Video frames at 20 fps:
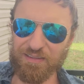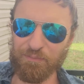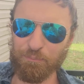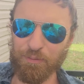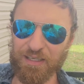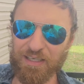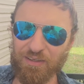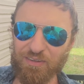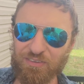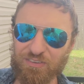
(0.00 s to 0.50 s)

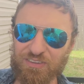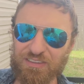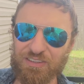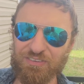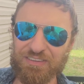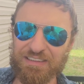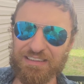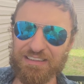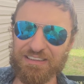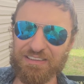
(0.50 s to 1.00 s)
but
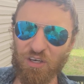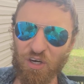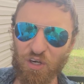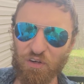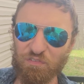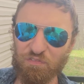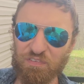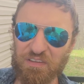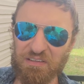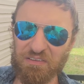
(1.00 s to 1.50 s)
it'll just
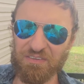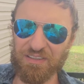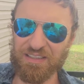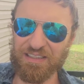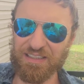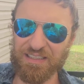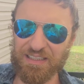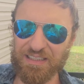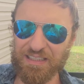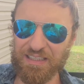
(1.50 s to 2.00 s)
start
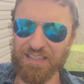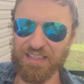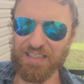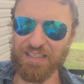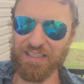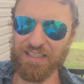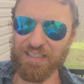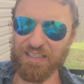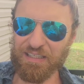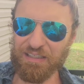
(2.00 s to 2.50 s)
feeling
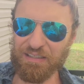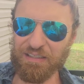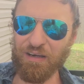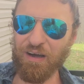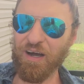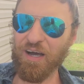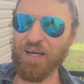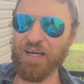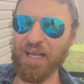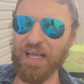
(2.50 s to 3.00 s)

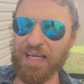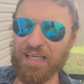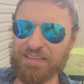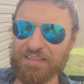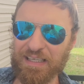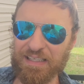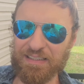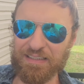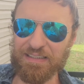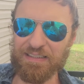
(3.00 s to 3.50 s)
not as
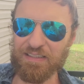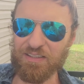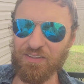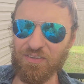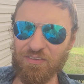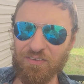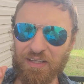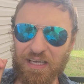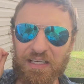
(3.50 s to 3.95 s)
ideal.